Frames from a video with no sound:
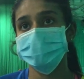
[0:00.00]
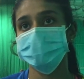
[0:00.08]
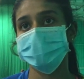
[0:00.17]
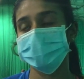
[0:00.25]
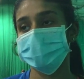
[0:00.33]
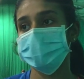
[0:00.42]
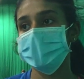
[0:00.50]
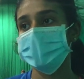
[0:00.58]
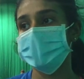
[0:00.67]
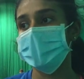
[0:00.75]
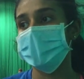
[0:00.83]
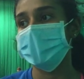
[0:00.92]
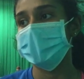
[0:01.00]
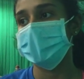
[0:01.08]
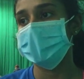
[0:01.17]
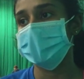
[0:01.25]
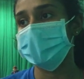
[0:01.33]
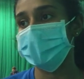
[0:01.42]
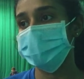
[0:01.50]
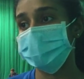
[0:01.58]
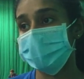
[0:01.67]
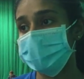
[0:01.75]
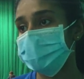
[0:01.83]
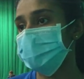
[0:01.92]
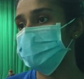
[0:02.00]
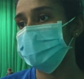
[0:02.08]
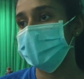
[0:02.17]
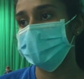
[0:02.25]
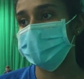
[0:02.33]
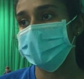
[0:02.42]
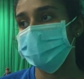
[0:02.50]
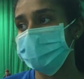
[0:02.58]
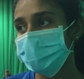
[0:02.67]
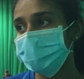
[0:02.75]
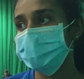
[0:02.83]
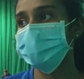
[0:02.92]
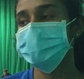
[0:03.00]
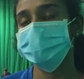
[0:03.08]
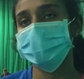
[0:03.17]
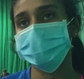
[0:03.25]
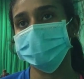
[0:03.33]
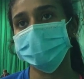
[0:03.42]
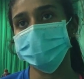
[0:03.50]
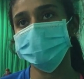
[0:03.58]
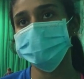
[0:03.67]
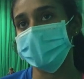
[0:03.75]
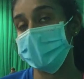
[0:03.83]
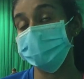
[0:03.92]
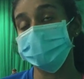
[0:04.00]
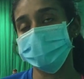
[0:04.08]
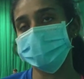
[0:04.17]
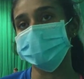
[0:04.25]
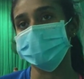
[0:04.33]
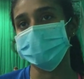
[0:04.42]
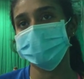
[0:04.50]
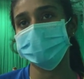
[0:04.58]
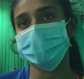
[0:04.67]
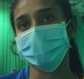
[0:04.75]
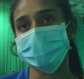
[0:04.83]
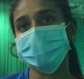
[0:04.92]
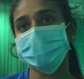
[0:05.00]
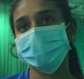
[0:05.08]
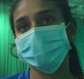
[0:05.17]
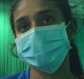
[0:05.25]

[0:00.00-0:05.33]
So uh, if all goes well, I hope Sweden wins, and I really believe that we will.